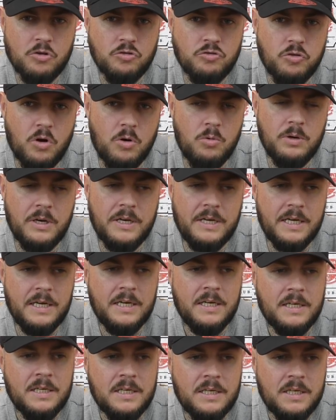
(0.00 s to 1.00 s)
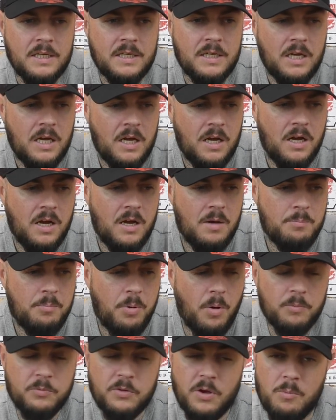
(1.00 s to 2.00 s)
controlling it.
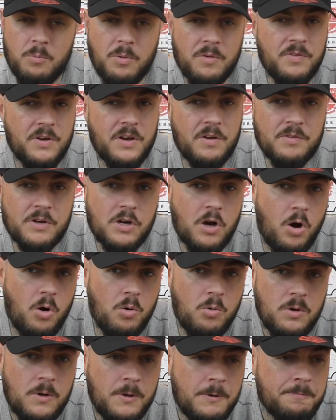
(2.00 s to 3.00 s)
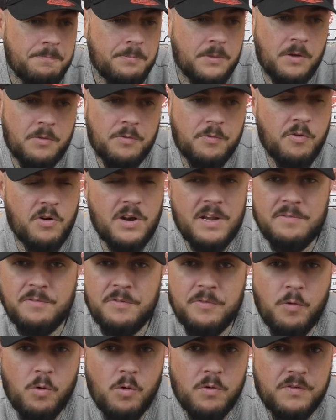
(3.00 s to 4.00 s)
Popped up with another goal, 3 and
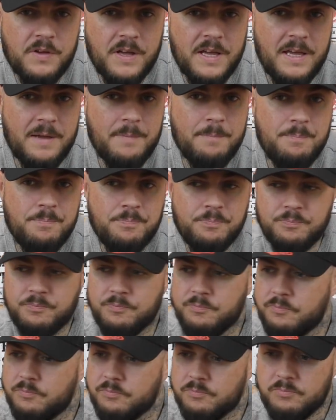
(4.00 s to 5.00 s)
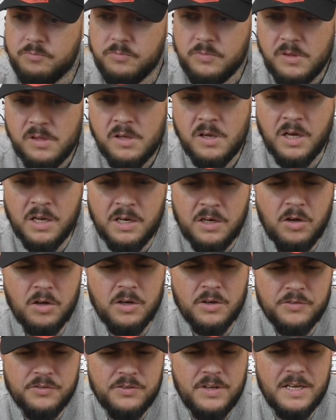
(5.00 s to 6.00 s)
4 for him. And
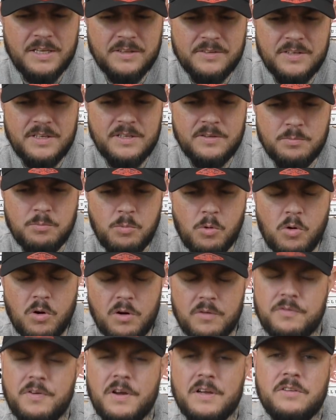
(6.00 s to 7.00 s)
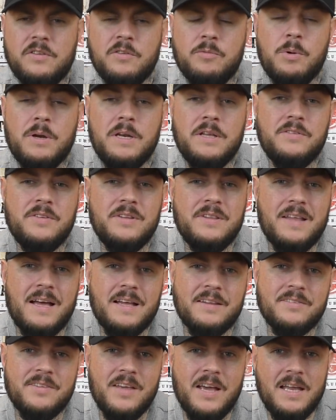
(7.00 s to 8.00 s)
like I said, he's more effective when he's in
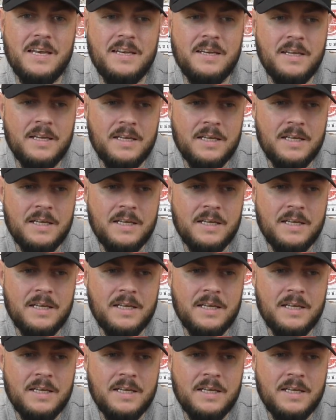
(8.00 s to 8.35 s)
that 10.